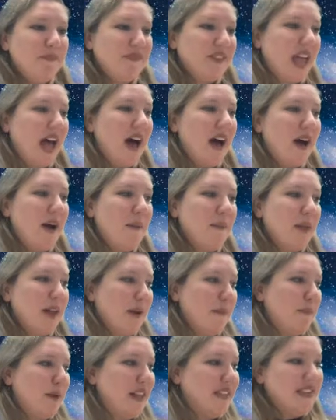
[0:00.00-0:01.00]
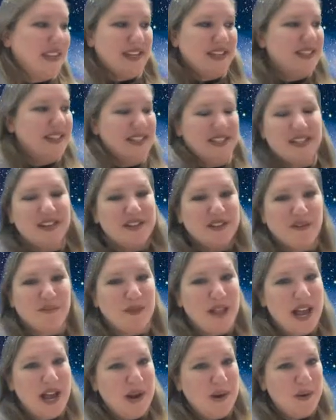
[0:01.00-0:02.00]
But the existence of
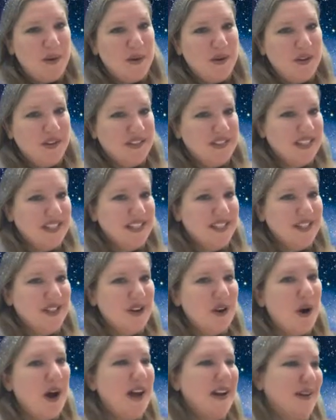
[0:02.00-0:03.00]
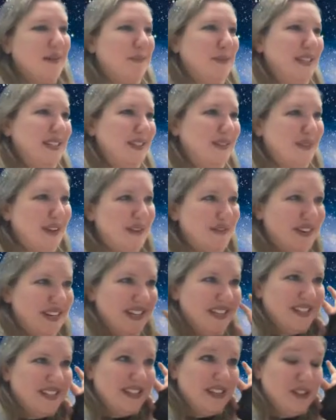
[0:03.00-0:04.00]
black holes is not a piece of
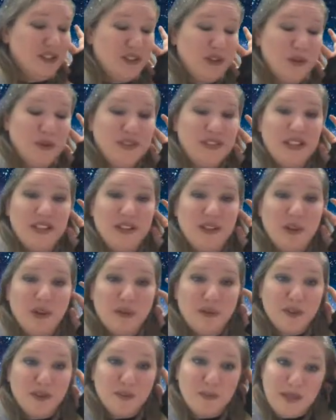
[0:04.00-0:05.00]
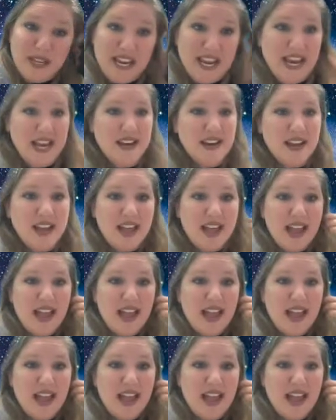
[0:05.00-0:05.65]
evidence that shows that the universe began,